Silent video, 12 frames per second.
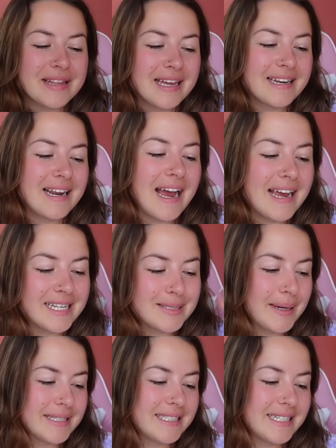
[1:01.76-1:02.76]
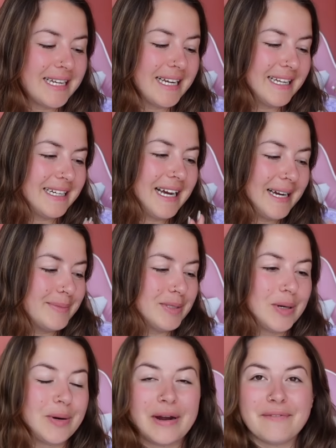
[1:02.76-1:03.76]
than I expected, and I'm
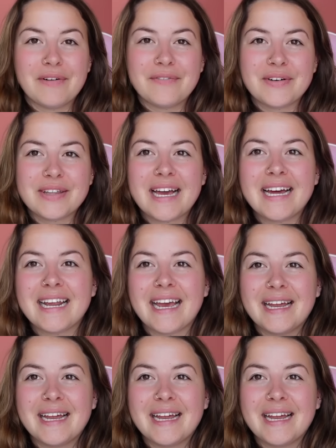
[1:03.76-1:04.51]
so grateful for that.